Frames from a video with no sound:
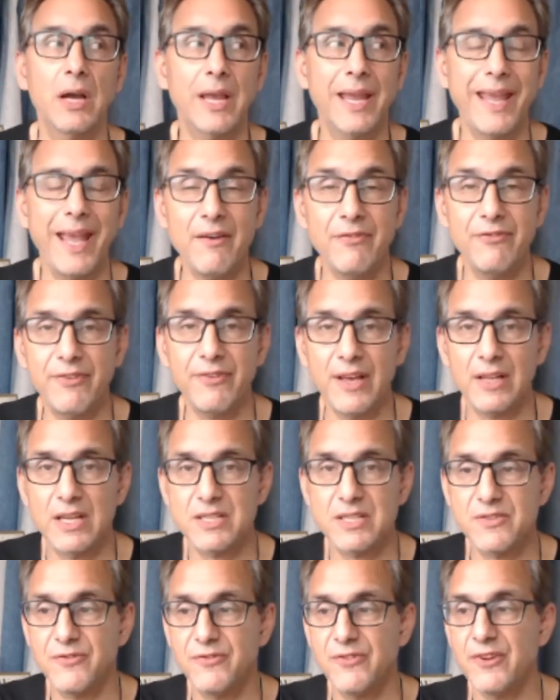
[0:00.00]
KEF
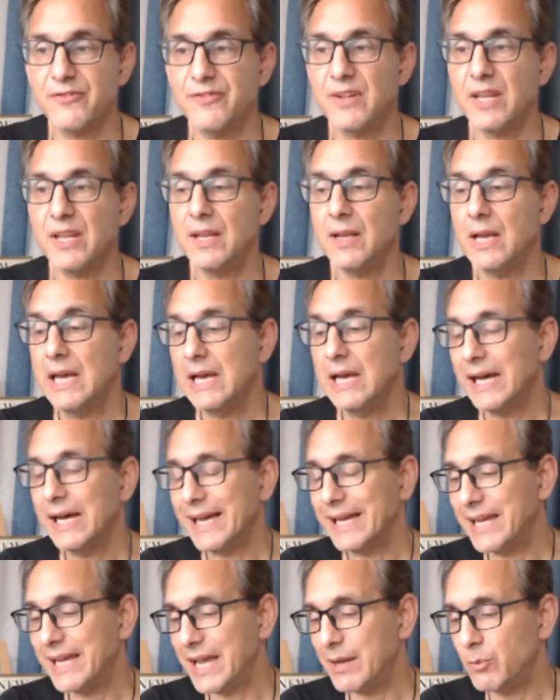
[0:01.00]
LS50.
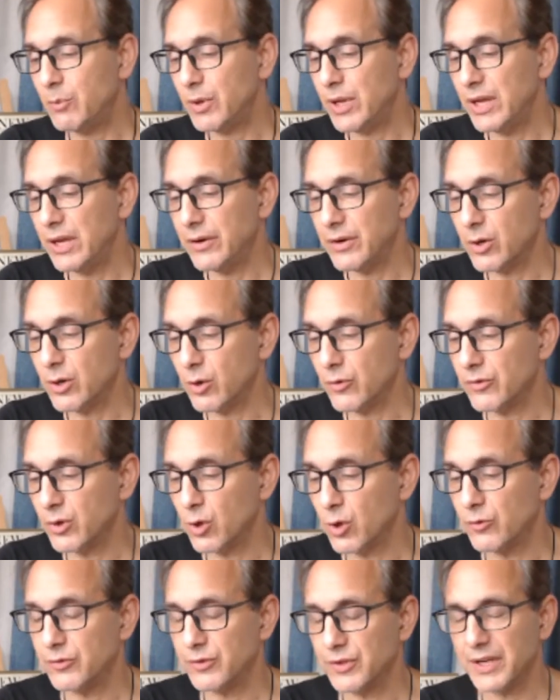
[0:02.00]
Again, we hear it over
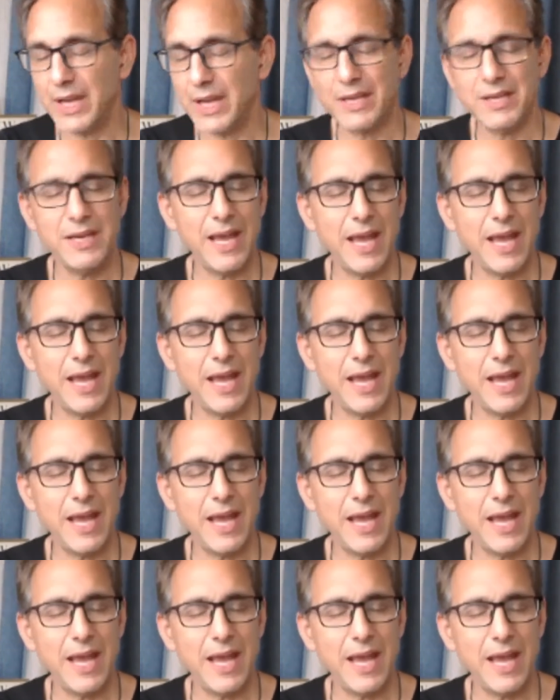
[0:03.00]
and over again.